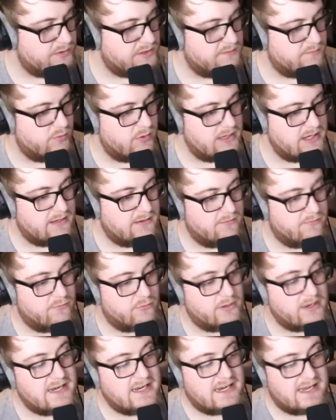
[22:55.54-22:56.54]
speak
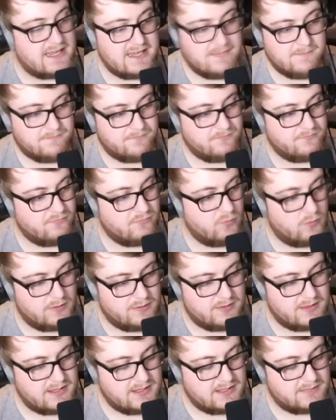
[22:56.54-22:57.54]
freely
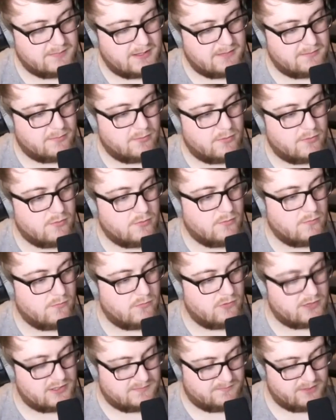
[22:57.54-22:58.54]
with these people,
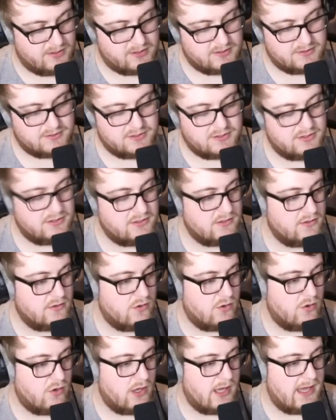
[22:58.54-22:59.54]
this person,
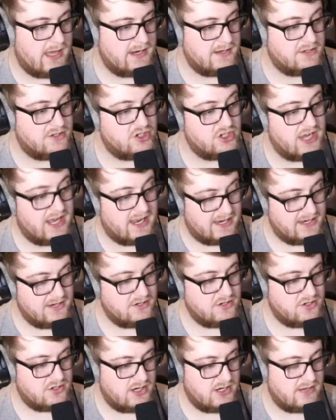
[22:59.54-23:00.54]
and
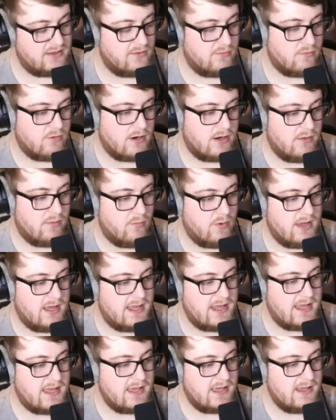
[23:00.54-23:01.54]
challenge in the right
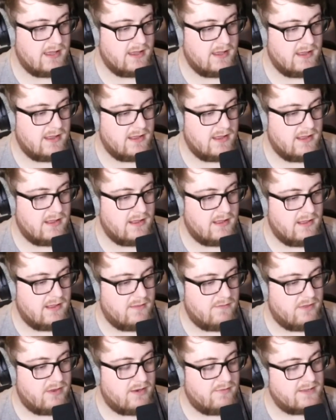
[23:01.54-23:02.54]
way,
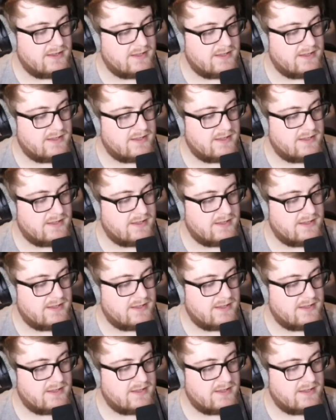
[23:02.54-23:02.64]
then if they